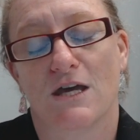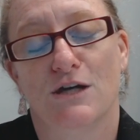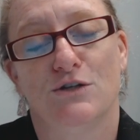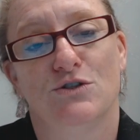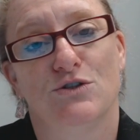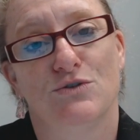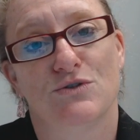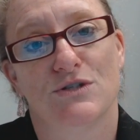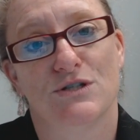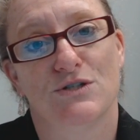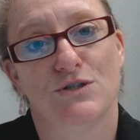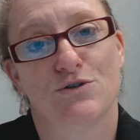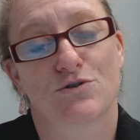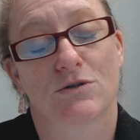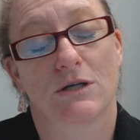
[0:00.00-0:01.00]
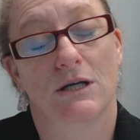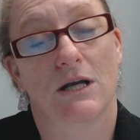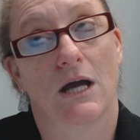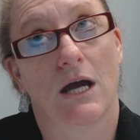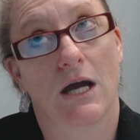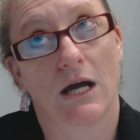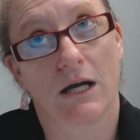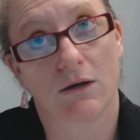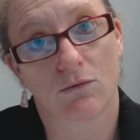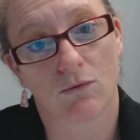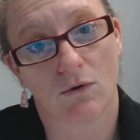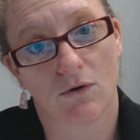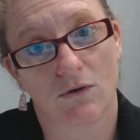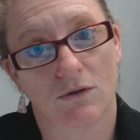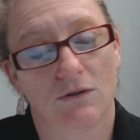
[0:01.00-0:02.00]
induces usually an eye
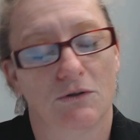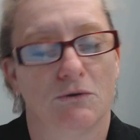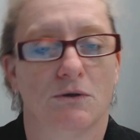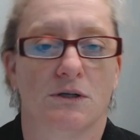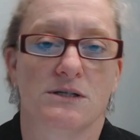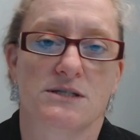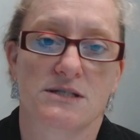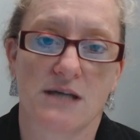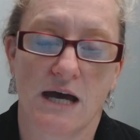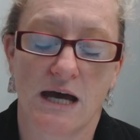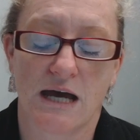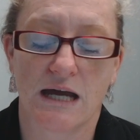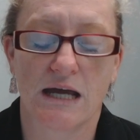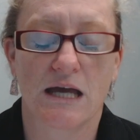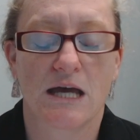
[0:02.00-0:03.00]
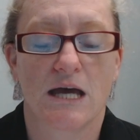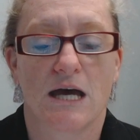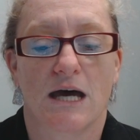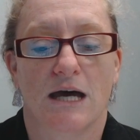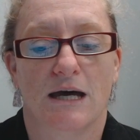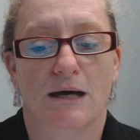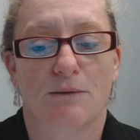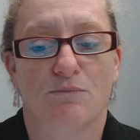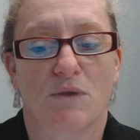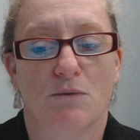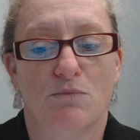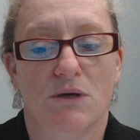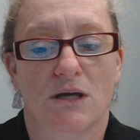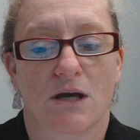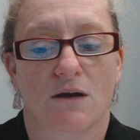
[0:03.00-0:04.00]
roll or a sigh
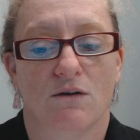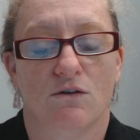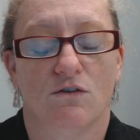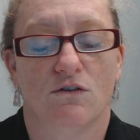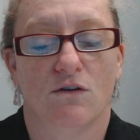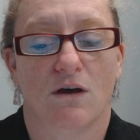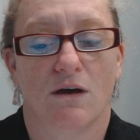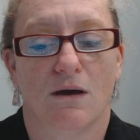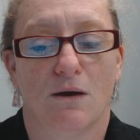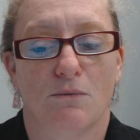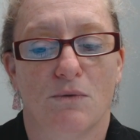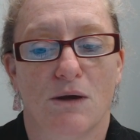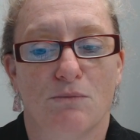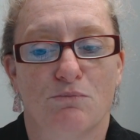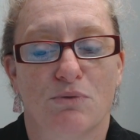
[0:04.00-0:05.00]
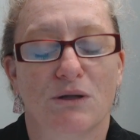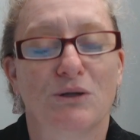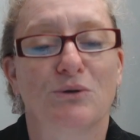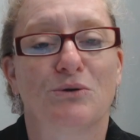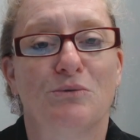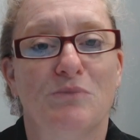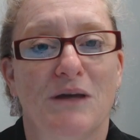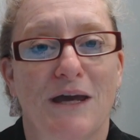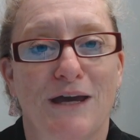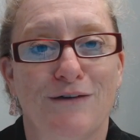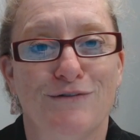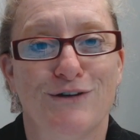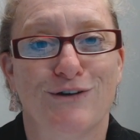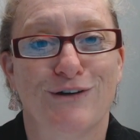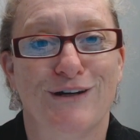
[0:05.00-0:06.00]
because political
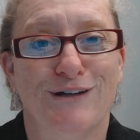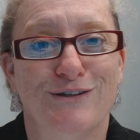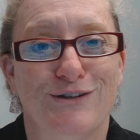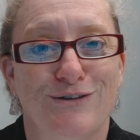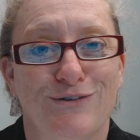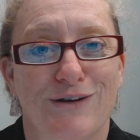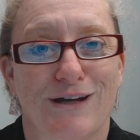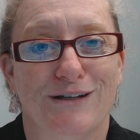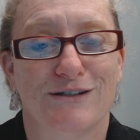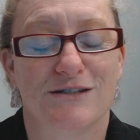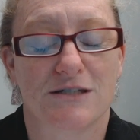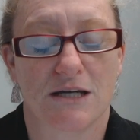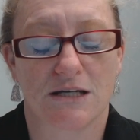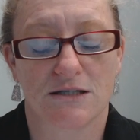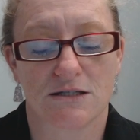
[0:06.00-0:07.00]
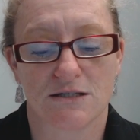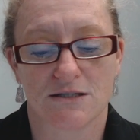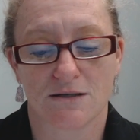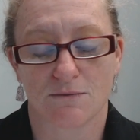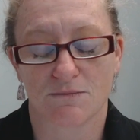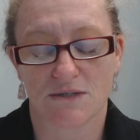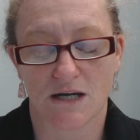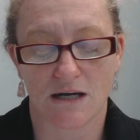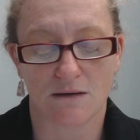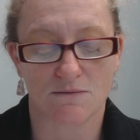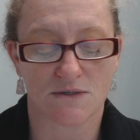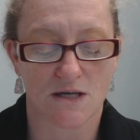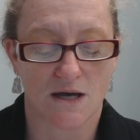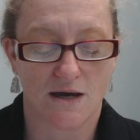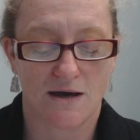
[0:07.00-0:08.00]
behavior in the United States is
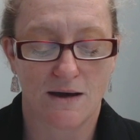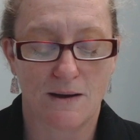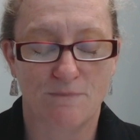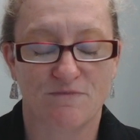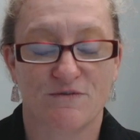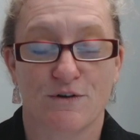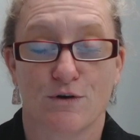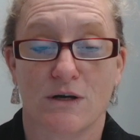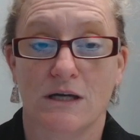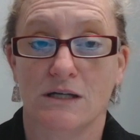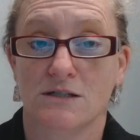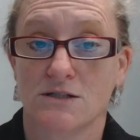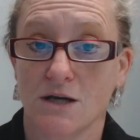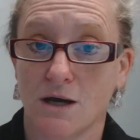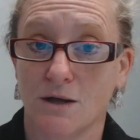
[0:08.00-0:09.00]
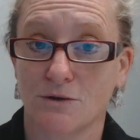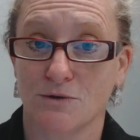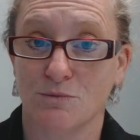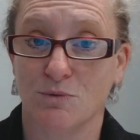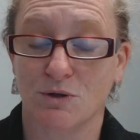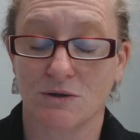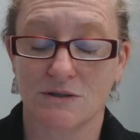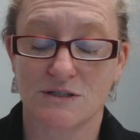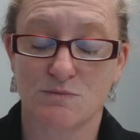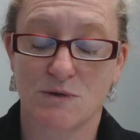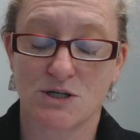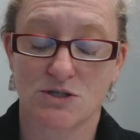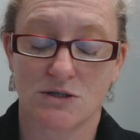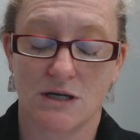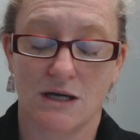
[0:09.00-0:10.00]
sometimes very intolerable,
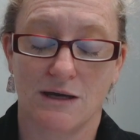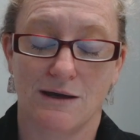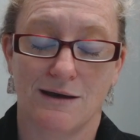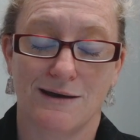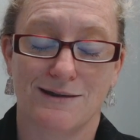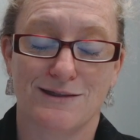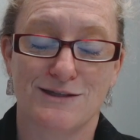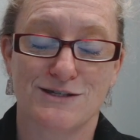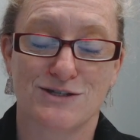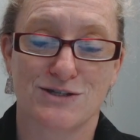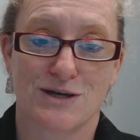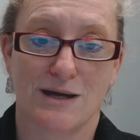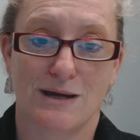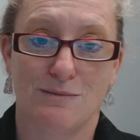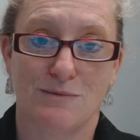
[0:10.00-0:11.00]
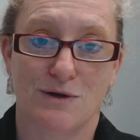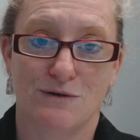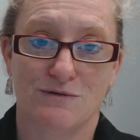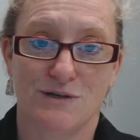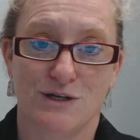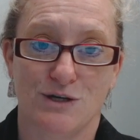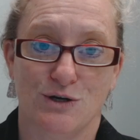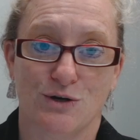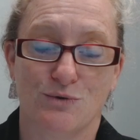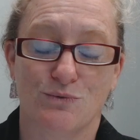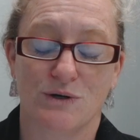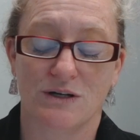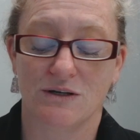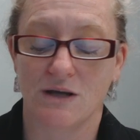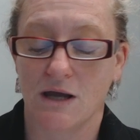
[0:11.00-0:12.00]
especially this time of the year
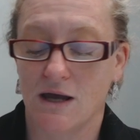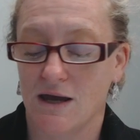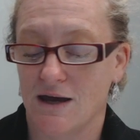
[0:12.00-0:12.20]
when